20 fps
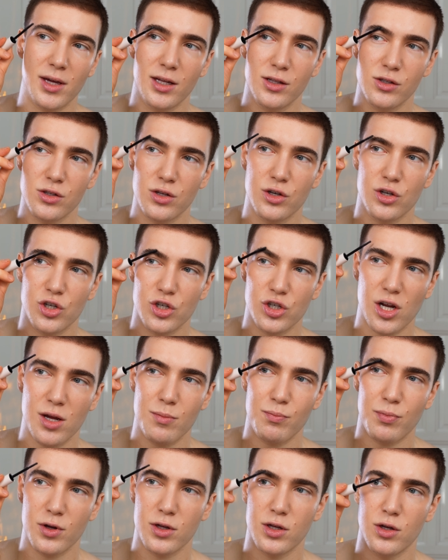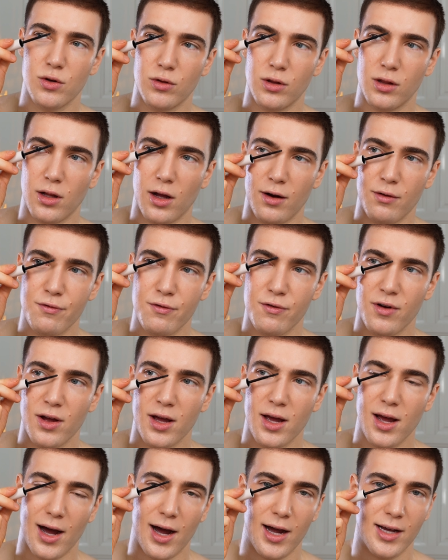into the shape you love.
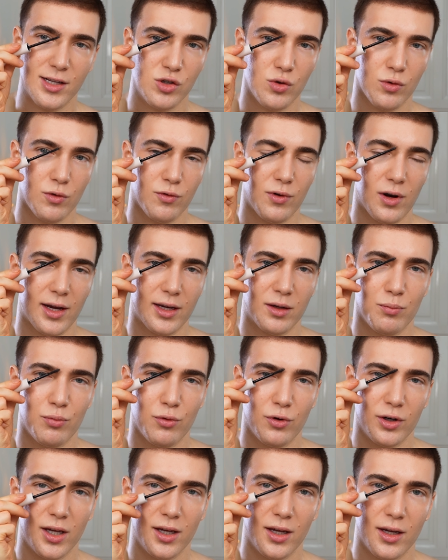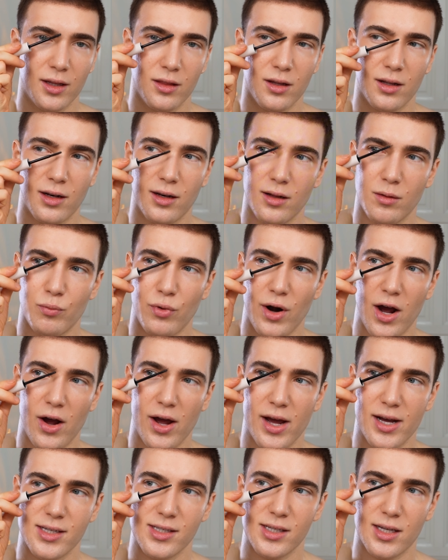I sort of like bringing in the little brow
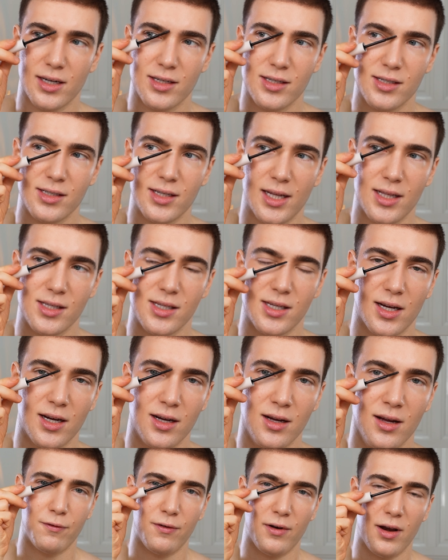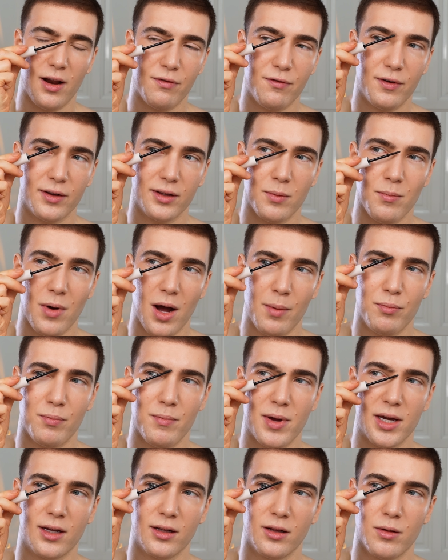hairs in the center, fluffing them up,
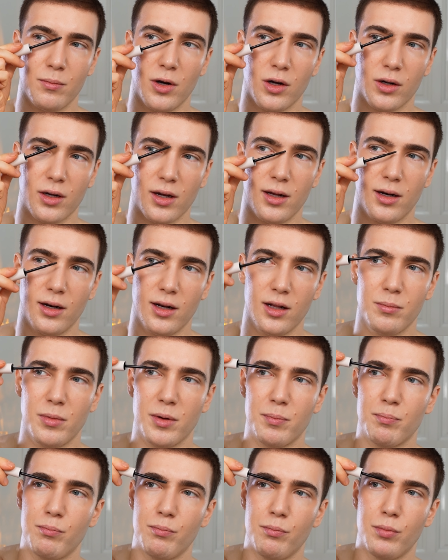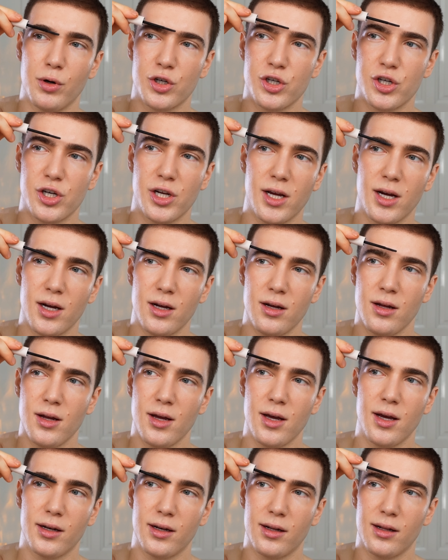making them look a little bit bushier
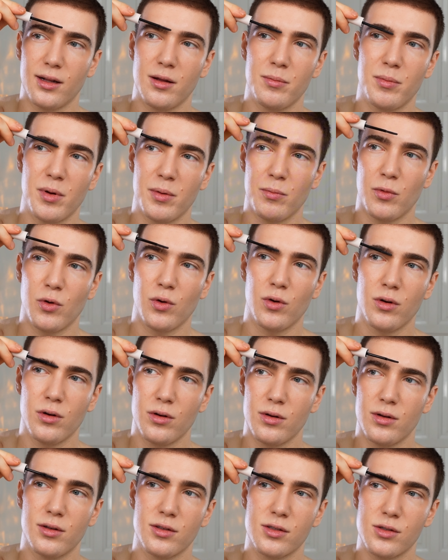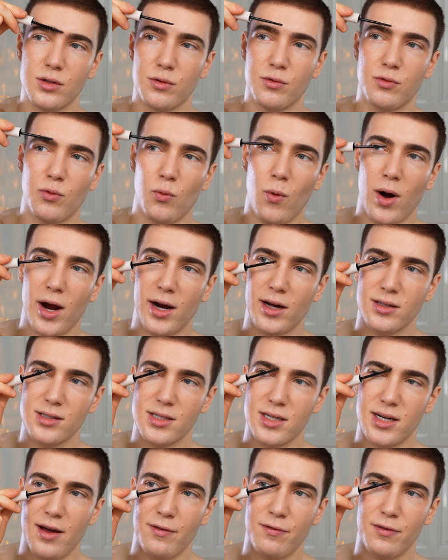and a little bit more sort of wild
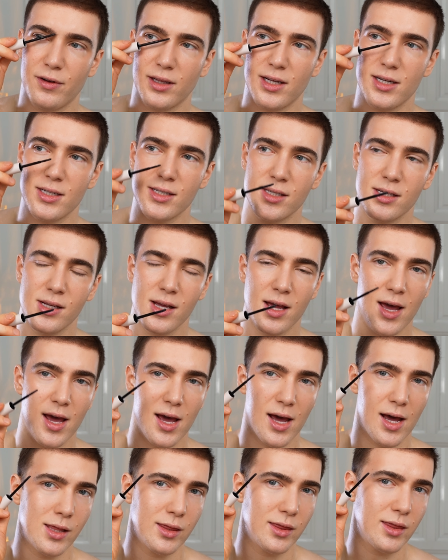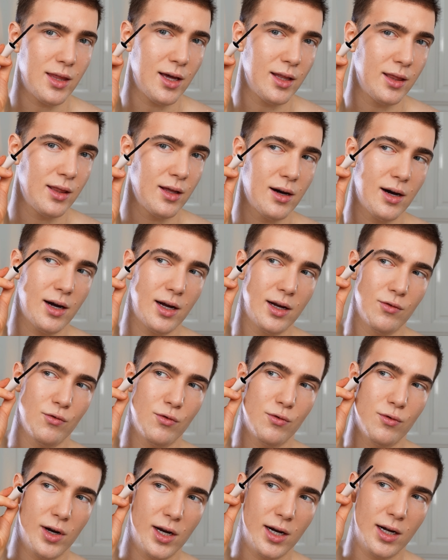and effortless. And then I
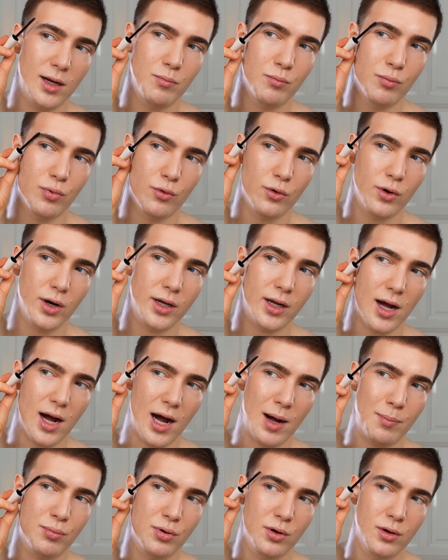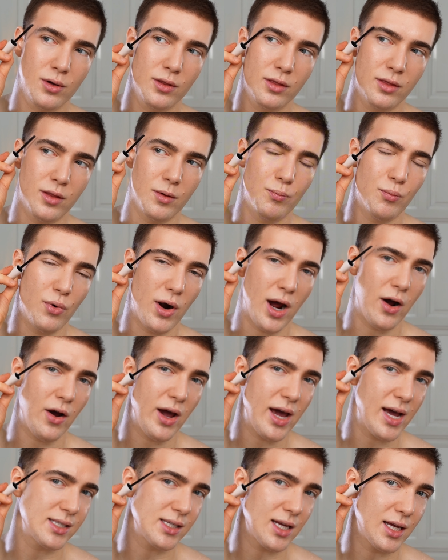really bring up the brow
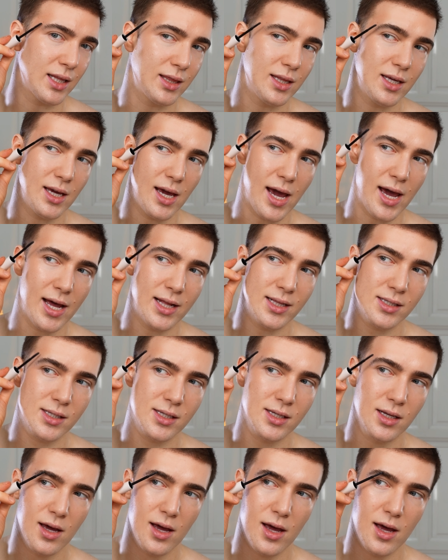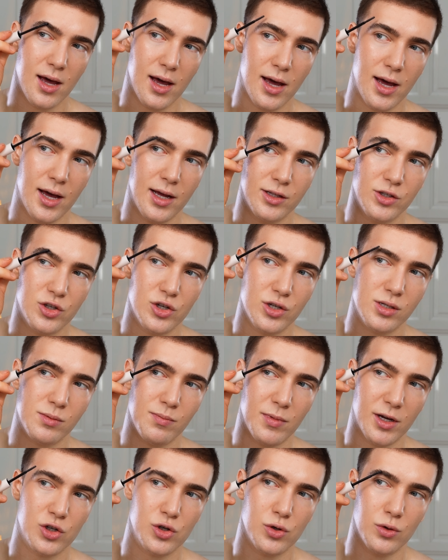hairs at the ends and just
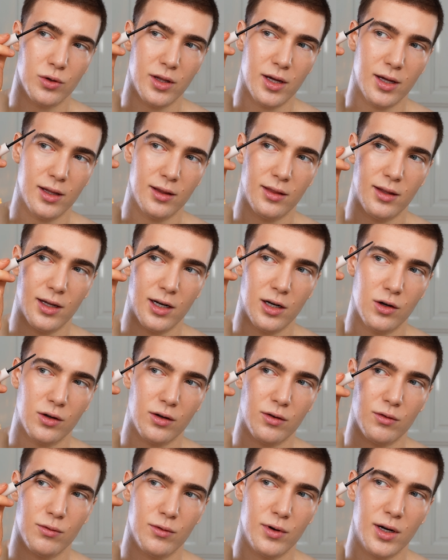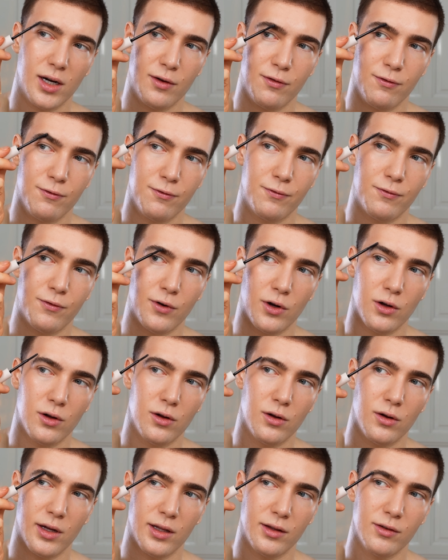make sure that they look really
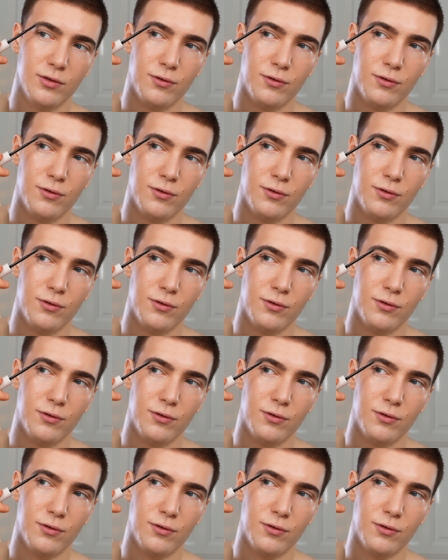full and